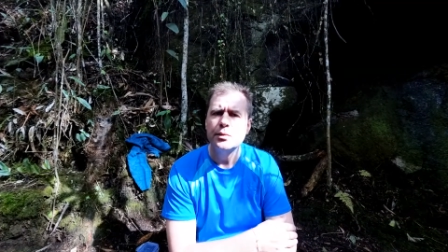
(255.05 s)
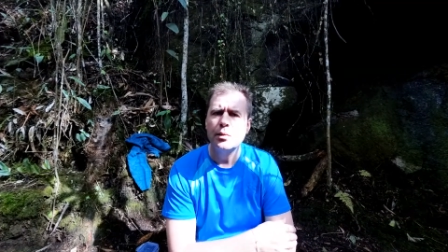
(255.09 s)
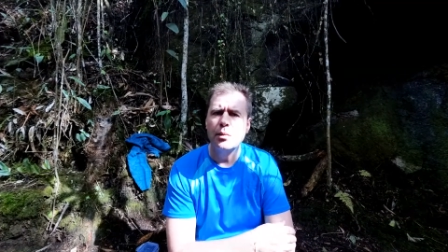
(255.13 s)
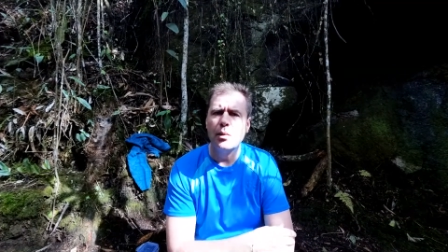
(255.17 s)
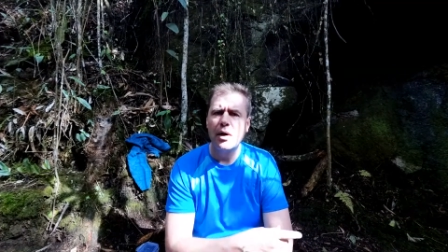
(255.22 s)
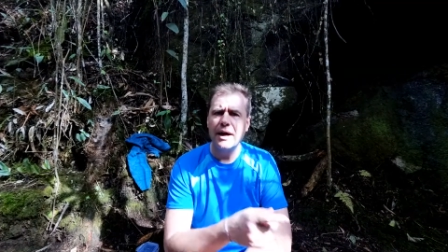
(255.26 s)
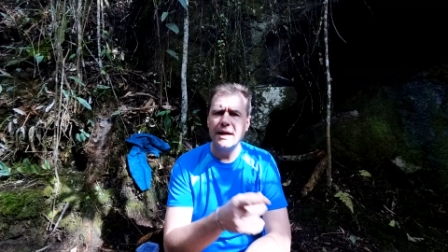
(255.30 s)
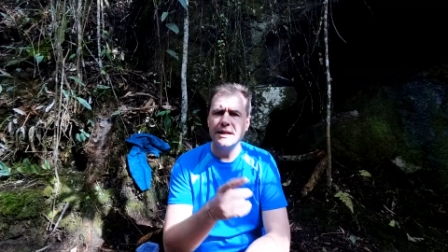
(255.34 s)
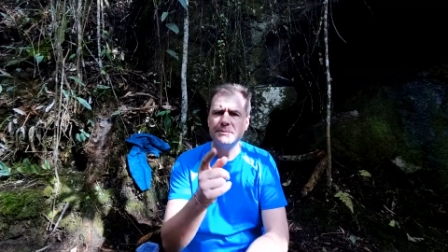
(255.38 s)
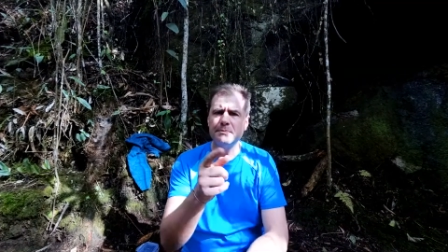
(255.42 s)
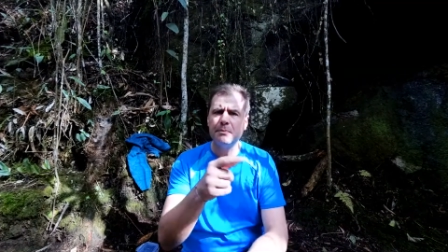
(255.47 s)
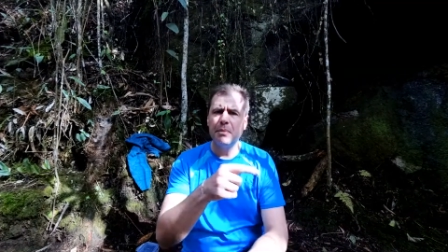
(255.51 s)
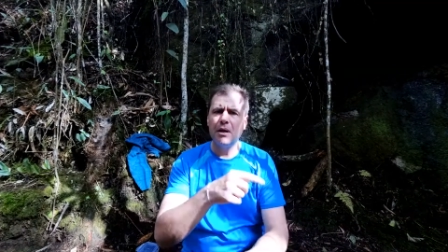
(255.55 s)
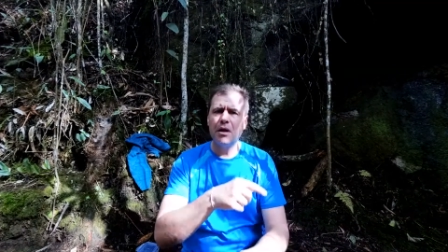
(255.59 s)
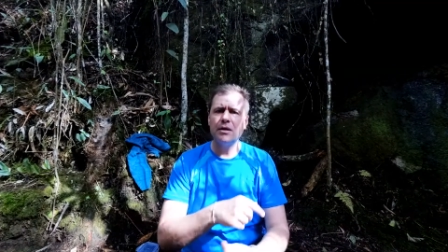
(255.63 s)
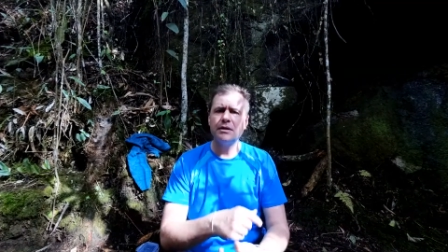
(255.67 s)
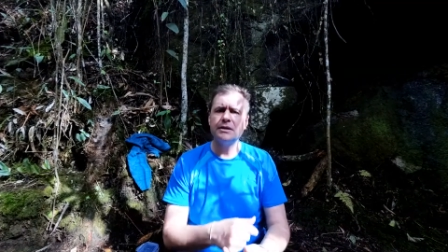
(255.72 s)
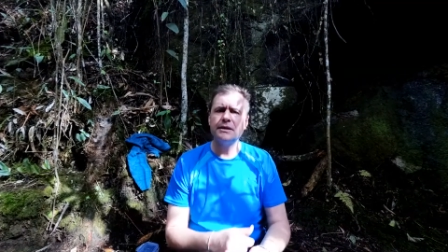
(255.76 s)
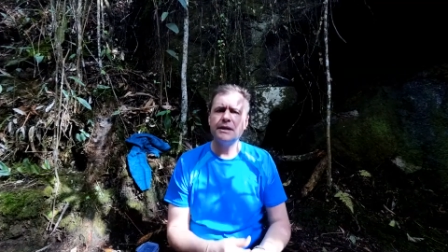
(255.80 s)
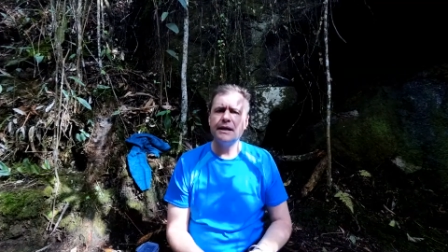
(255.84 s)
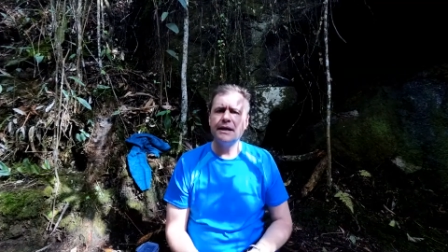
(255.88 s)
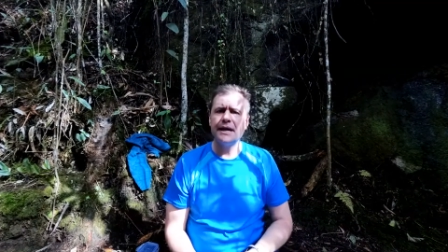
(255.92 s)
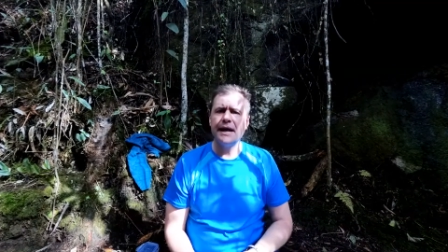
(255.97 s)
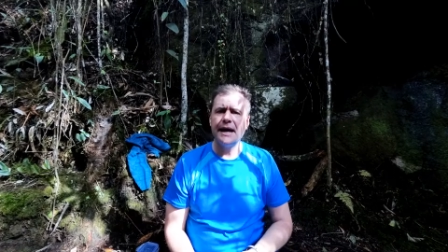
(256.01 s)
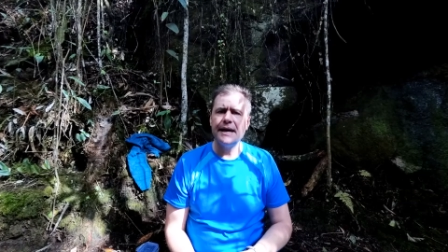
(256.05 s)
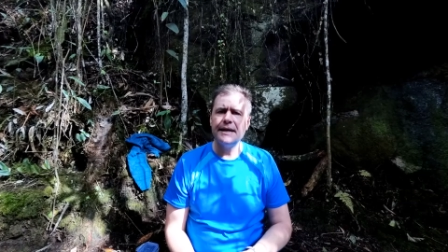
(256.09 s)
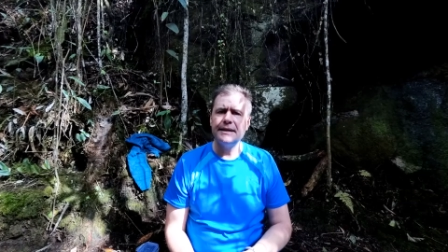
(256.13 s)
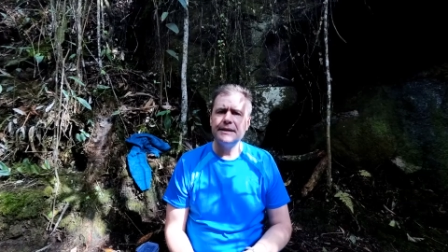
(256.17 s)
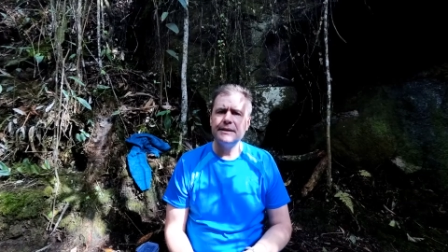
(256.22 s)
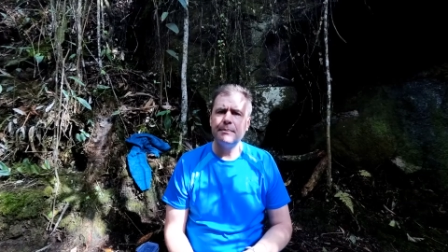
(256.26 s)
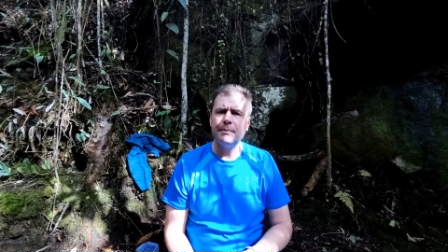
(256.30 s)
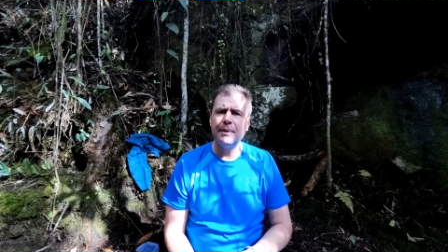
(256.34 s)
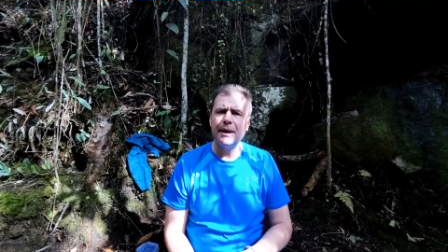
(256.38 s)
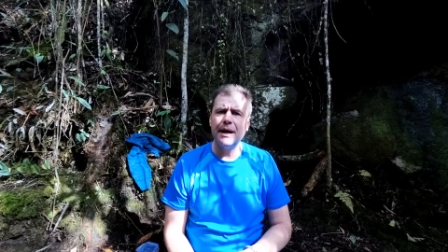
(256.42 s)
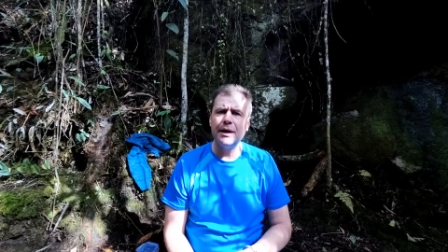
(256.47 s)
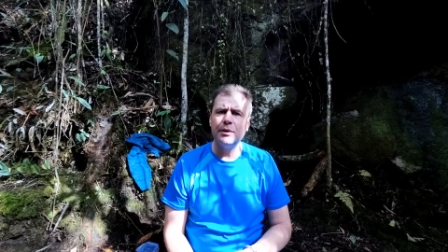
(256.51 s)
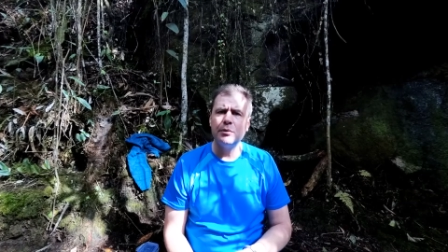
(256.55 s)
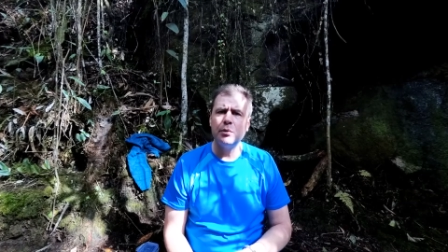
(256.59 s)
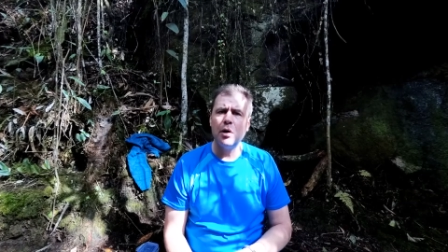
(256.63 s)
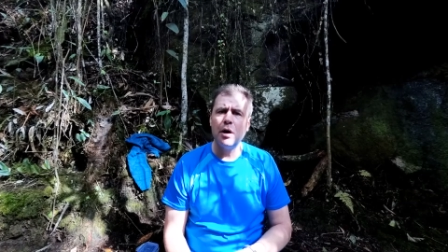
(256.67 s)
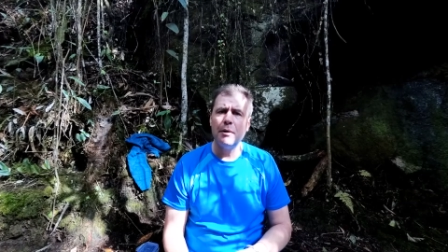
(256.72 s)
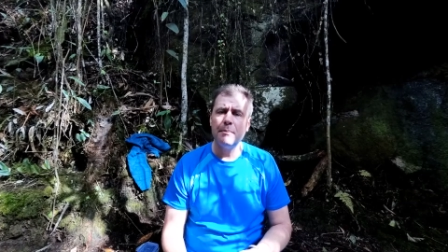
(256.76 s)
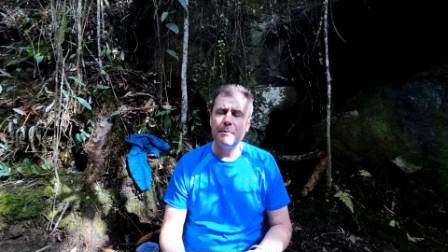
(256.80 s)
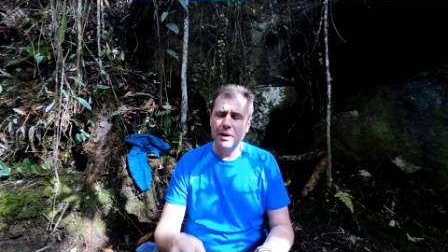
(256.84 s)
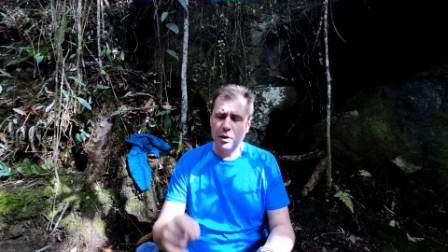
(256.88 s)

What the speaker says: Why is basket case a bad word?